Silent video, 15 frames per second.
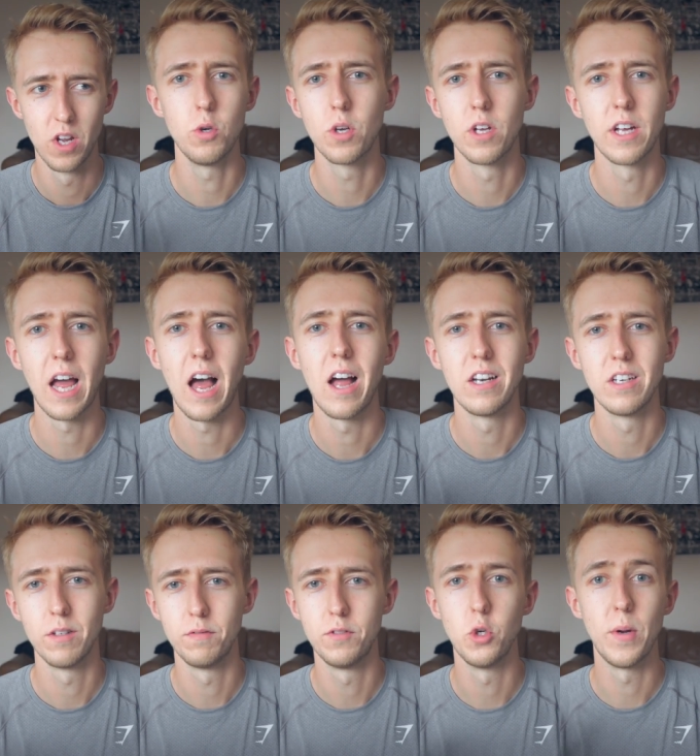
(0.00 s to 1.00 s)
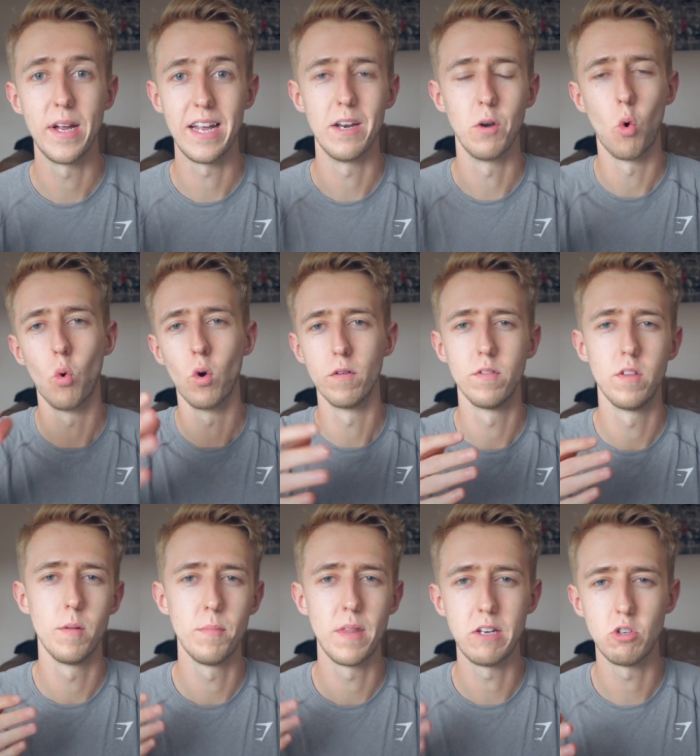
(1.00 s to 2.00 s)
you can kind of do it in all of
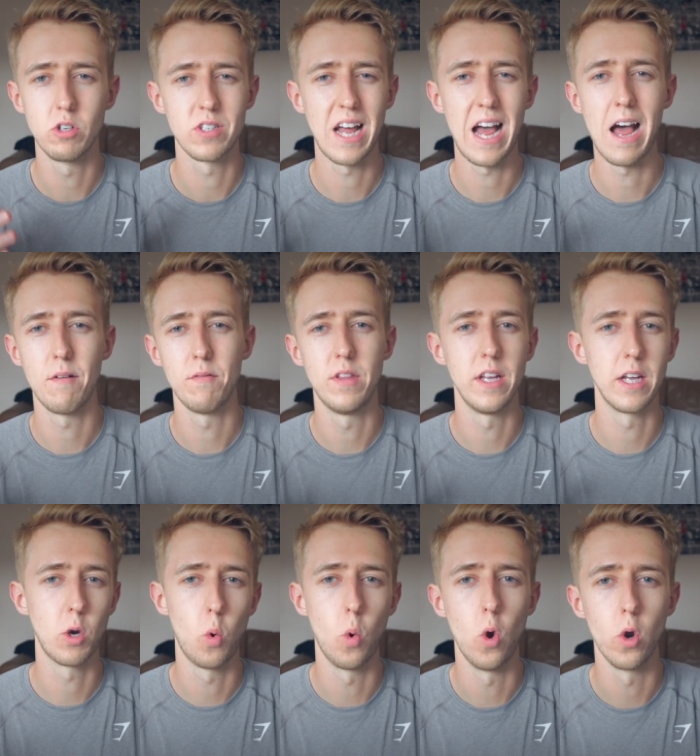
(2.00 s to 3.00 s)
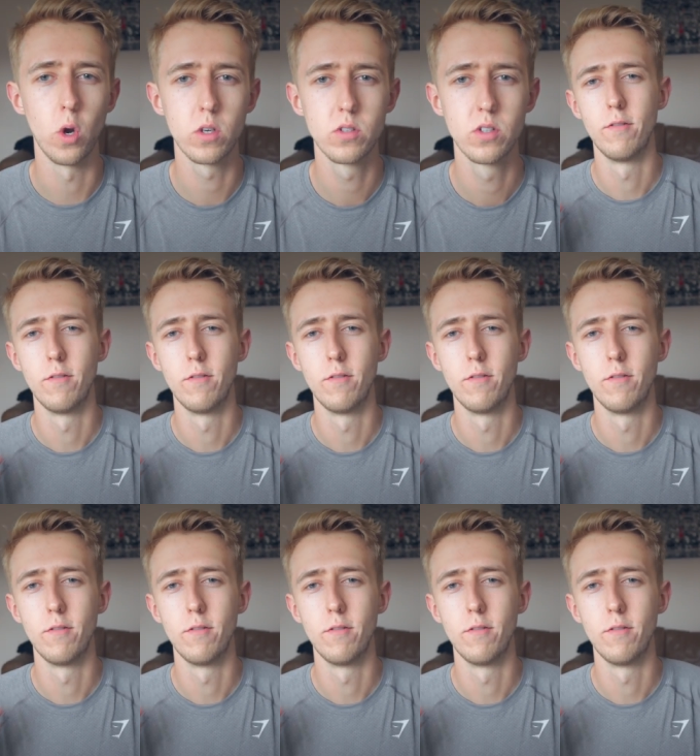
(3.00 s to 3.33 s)
them. They just have their quirks.